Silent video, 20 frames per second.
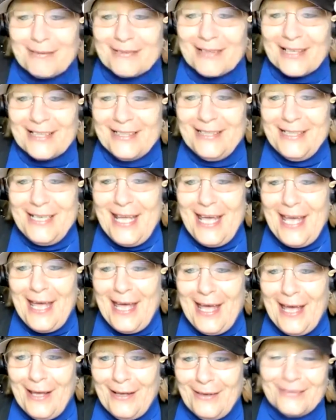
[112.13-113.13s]
I'm like,
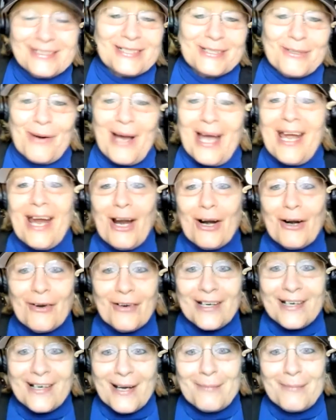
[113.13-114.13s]
no. So I
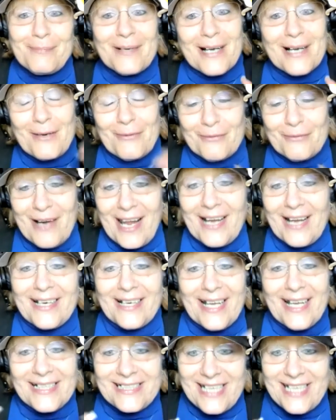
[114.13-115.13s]
hurried up and I ran
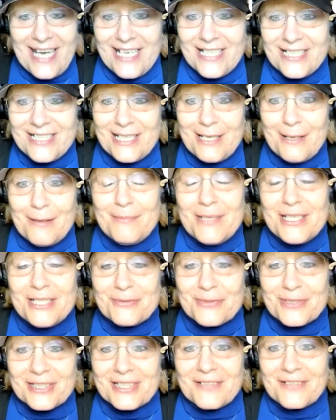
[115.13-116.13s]
and I changed the image
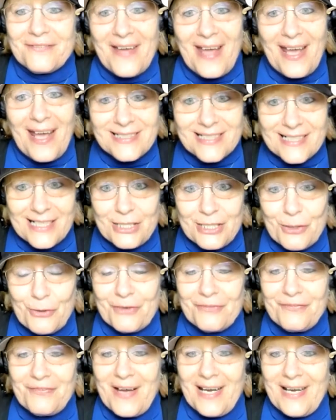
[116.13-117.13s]
really fast. I
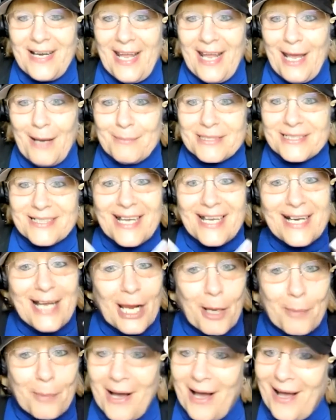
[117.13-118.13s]
notified Amazon. I
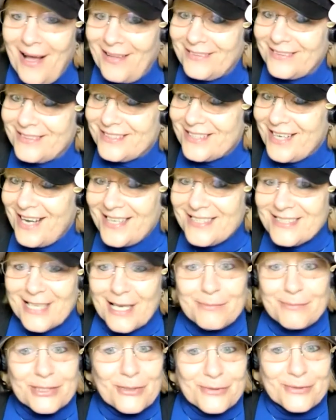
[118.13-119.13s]
apologized.
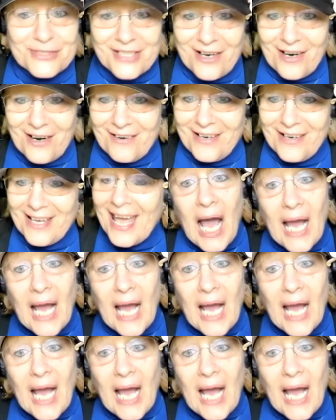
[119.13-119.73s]
I'm so sorry.